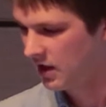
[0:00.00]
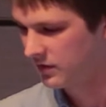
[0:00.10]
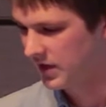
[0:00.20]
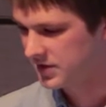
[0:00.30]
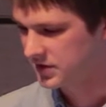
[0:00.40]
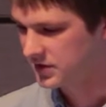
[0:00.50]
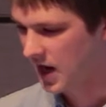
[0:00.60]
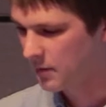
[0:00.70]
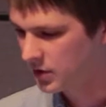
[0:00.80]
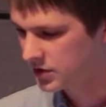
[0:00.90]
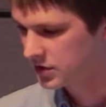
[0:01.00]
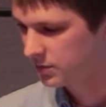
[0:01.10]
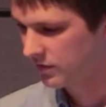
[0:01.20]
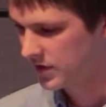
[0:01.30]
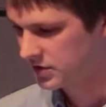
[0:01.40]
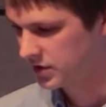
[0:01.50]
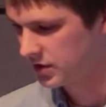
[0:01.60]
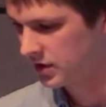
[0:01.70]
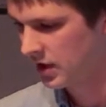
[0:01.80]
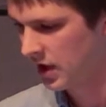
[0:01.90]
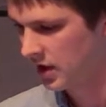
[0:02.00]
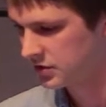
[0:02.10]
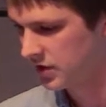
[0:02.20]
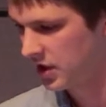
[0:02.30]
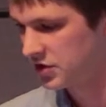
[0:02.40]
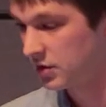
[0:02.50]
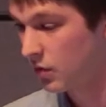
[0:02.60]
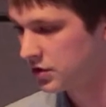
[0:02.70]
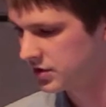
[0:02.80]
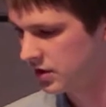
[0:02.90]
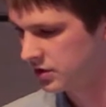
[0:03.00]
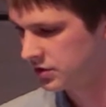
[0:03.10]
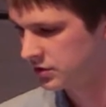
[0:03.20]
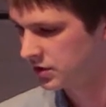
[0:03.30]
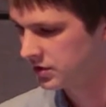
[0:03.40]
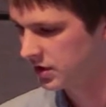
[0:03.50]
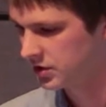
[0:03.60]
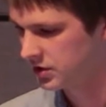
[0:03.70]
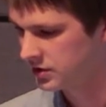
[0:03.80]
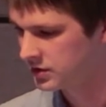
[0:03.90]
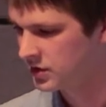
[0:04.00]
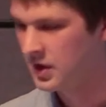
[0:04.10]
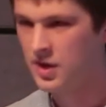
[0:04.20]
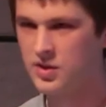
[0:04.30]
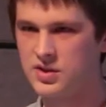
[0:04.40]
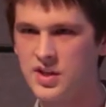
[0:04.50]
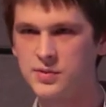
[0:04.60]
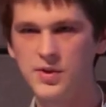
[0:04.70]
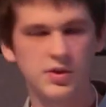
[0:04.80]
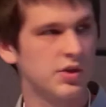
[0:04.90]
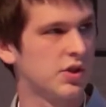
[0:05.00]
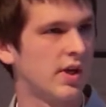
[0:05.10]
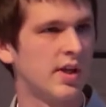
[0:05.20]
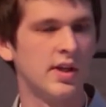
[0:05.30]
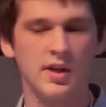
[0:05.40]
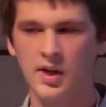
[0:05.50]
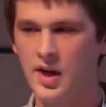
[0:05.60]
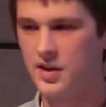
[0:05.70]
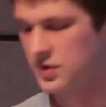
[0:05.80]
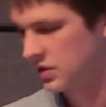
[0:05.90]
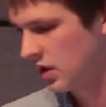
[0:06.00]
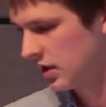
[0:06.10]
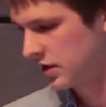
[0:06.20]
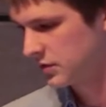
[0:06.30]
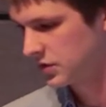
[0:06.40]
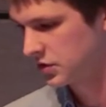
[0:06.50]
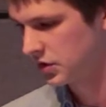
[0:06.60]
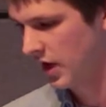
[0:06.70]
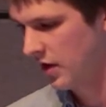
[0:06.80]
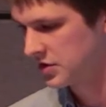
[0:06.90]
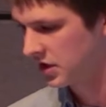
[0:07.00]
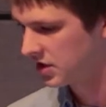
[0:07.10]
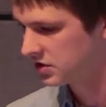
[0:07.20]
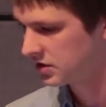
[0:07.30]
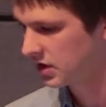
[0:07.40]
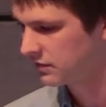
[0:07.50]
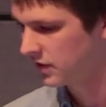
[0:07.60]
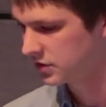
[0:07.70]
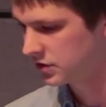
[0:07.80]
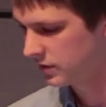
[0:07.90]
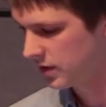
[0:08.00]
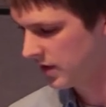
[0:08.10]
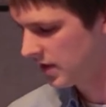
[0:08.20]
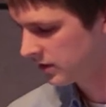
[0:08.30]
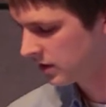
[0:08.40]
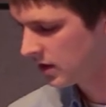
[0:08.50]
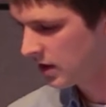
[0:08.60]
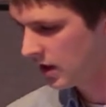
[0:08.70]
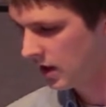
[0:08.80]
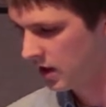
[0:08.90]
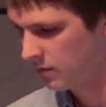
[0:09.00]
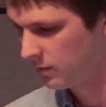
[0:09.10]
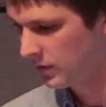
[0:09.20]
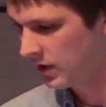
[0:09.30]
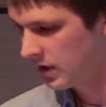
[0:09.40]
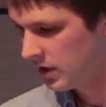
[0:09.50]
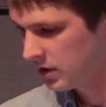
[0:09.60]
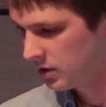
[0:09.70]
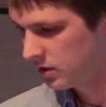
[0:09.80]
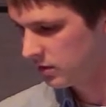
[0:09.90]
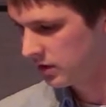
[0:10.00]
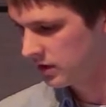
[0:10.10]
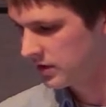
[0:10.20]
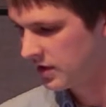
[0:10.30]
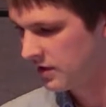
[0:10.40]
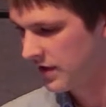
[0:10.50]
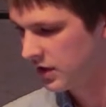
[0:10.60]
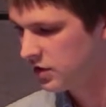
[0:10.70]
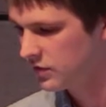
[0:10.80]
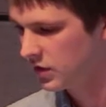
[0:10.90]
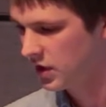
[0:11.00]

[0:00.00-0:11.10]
of a less established prevention uh, strategy in most jurisdictions. There's less research on it, and there's a lot less research on how education has kind of functioned around that. Um, in the Vancouver